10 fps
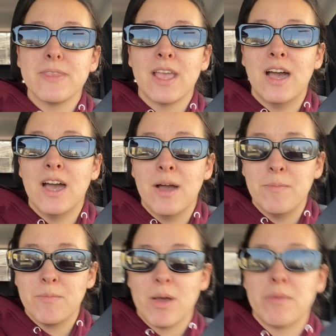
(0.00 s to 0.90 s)

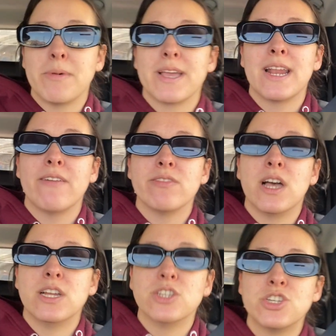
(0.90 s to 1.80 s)
Probably going to have
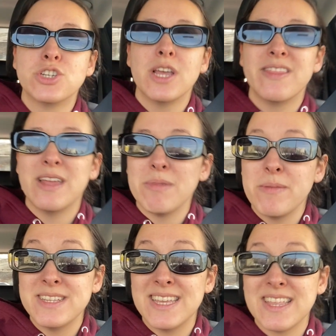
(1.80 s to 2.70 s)
lunch. Then
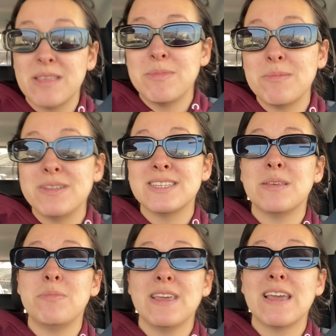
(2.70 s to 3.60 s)
maybe take the baby to
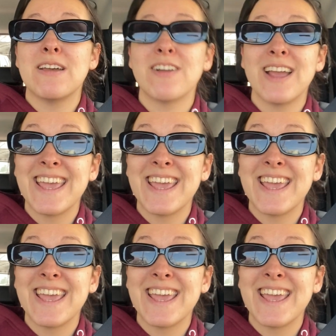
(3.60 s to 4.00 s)
the PAR.